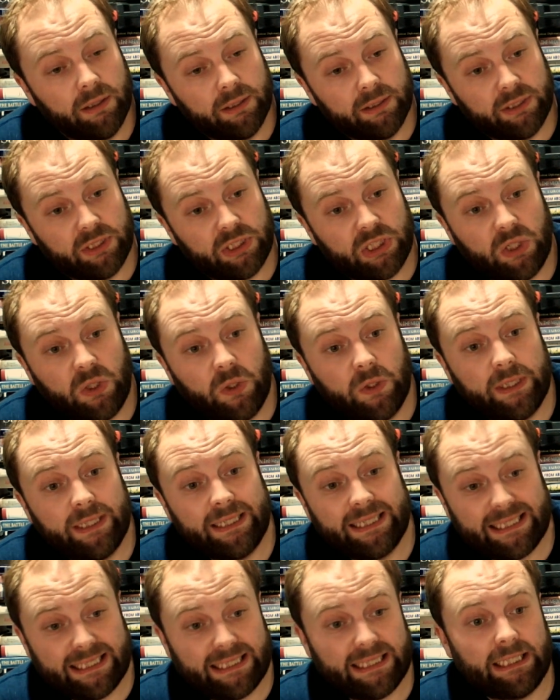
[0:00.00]
So you can
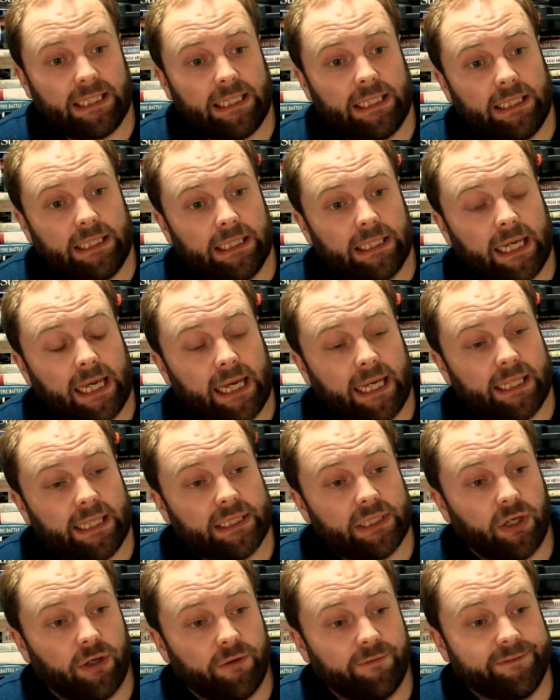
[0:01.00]
see, as
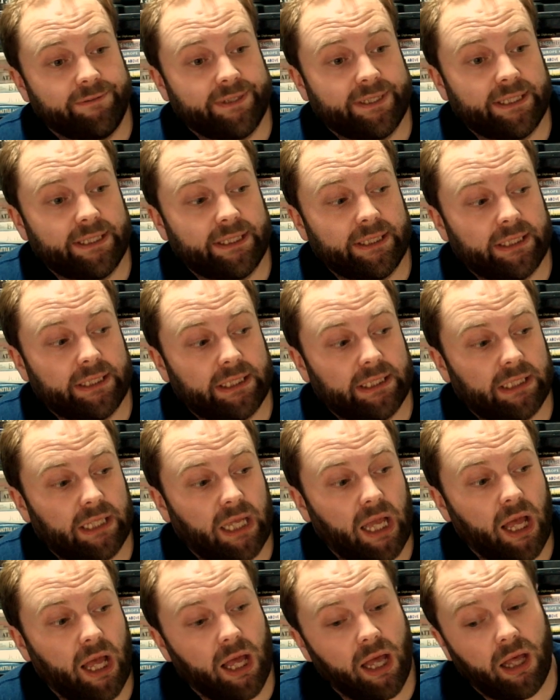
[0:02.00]
officers
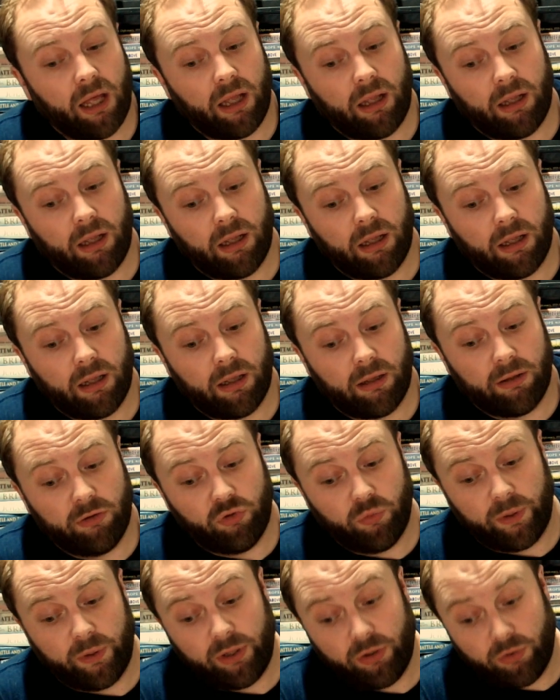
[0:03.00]
are
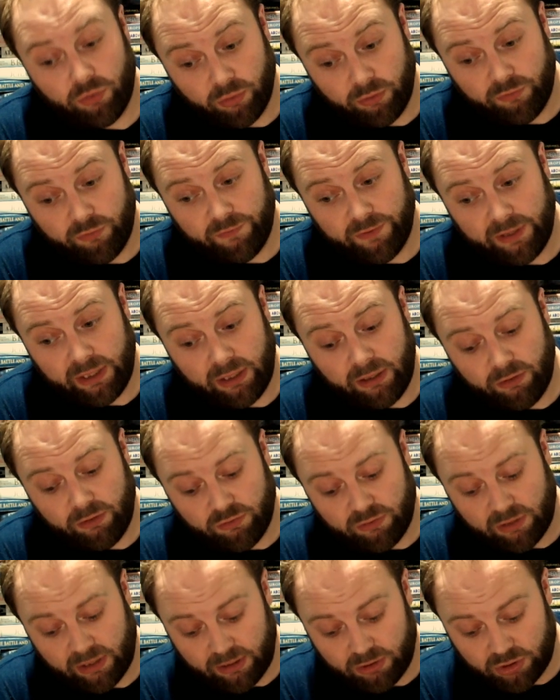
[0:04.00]
doing good
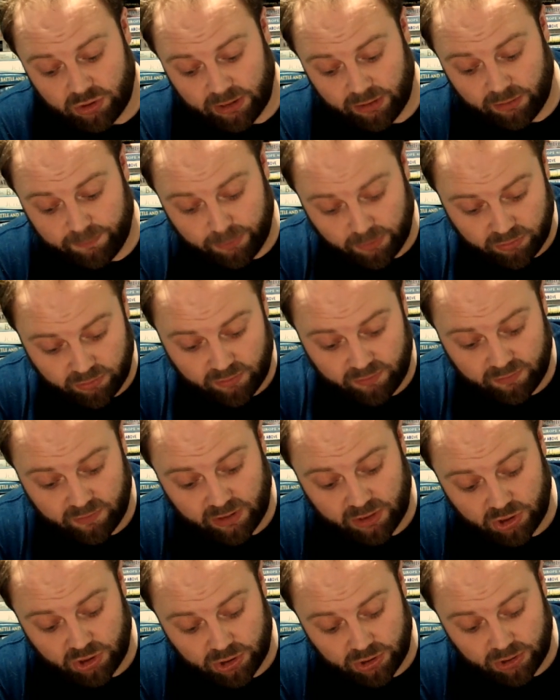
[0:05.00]
things that attract positive
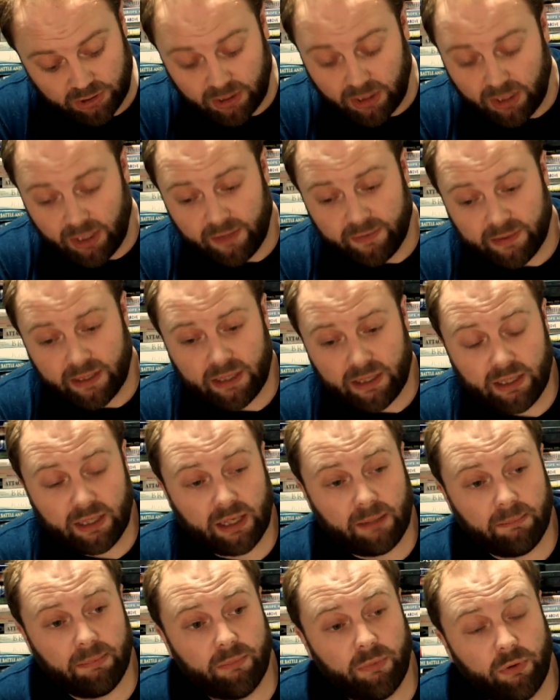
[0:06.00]
attention, they can
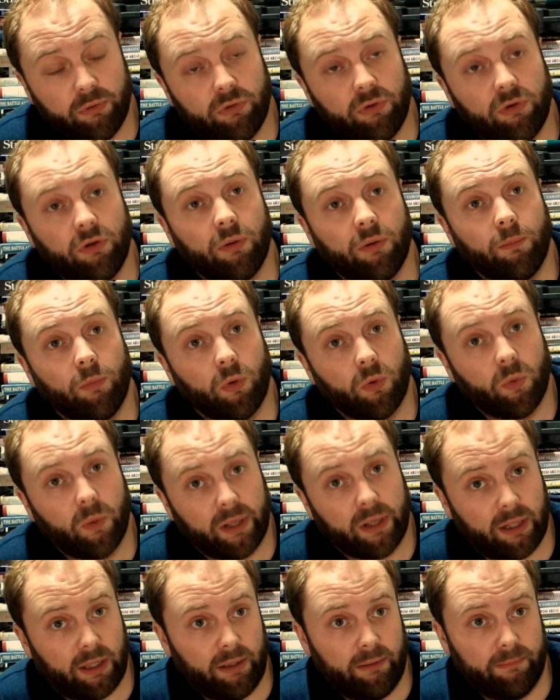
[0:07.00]
get promoted more
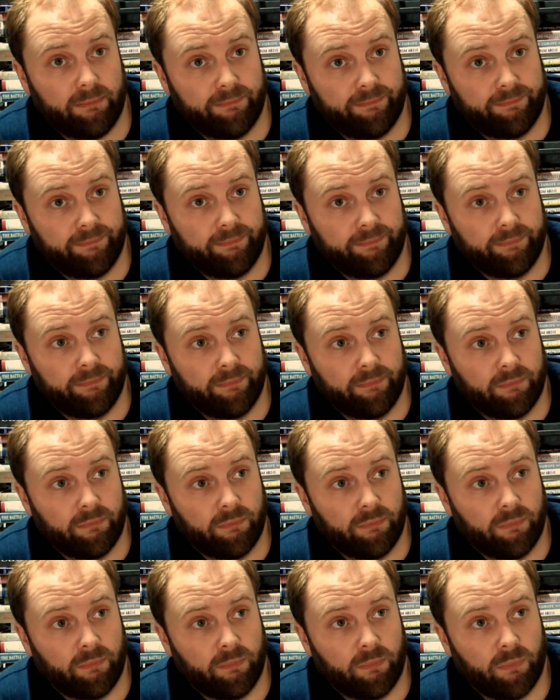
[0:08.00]
quickly.
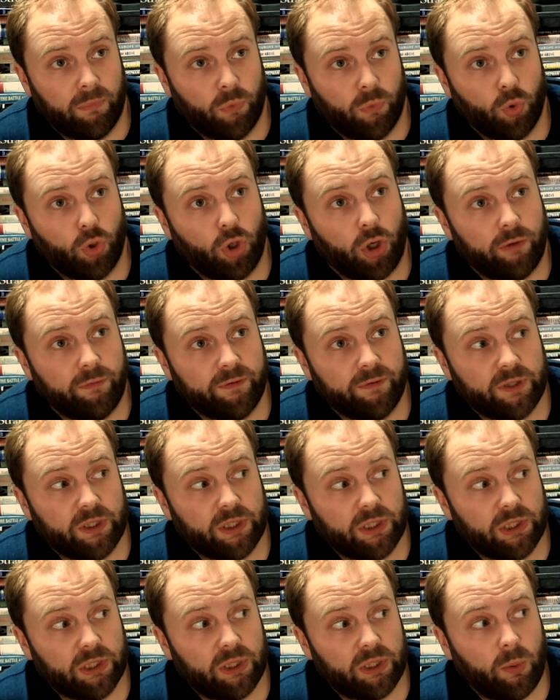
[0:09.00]

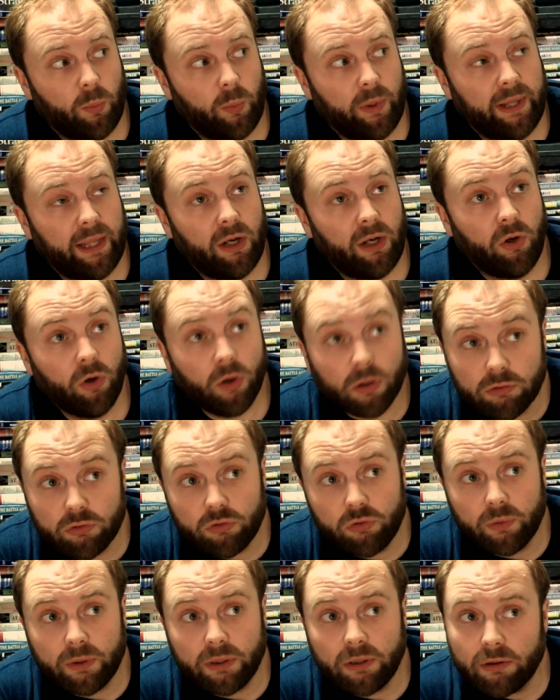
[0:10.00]
Officers, when they're not
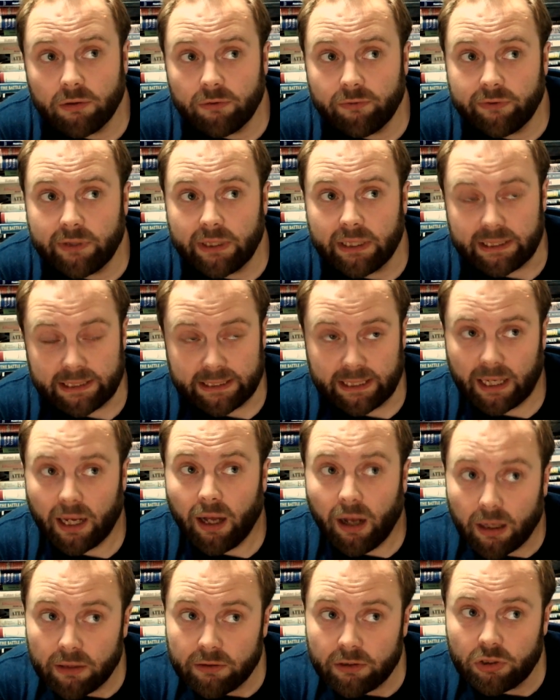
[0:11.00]
doing good things that
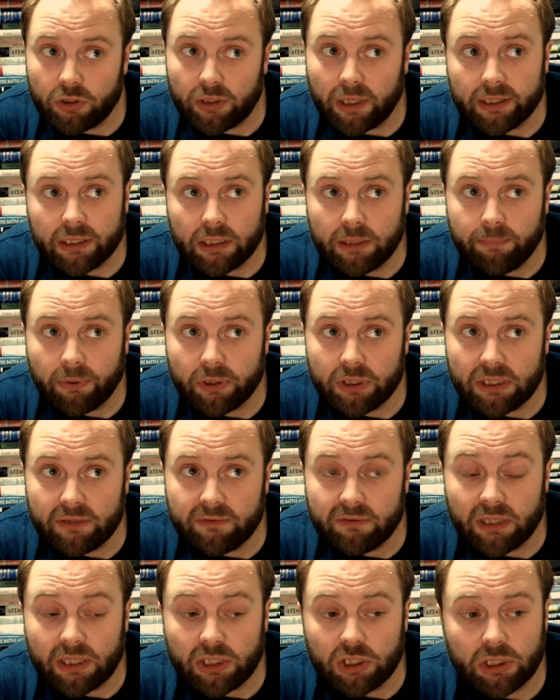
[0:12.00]
aren't attracting positive
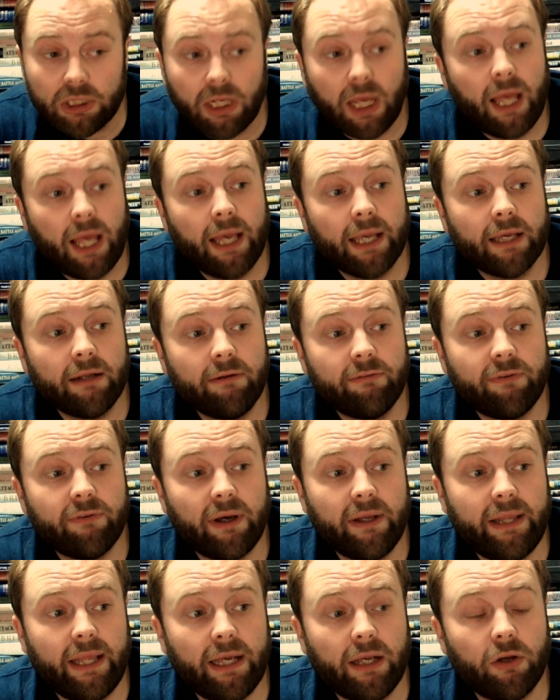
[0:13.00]
attention, can
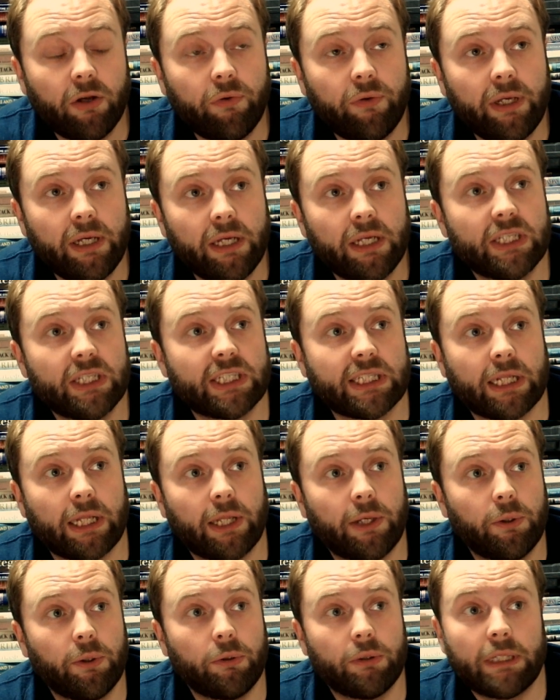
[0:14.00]
find their career
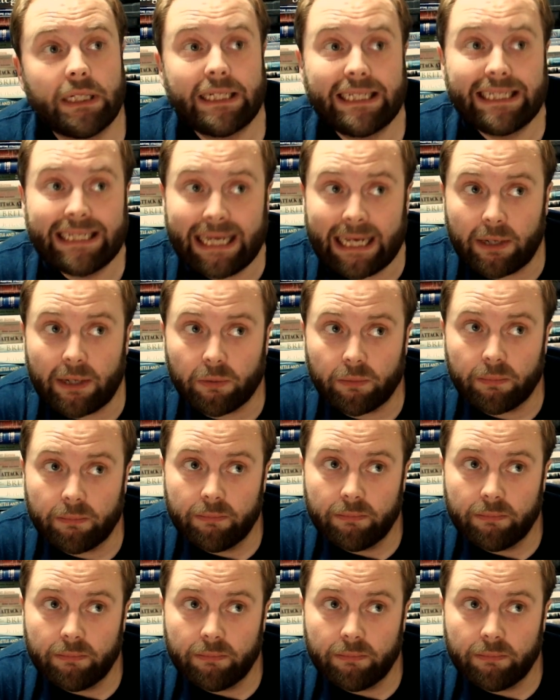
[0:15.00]
slowed down.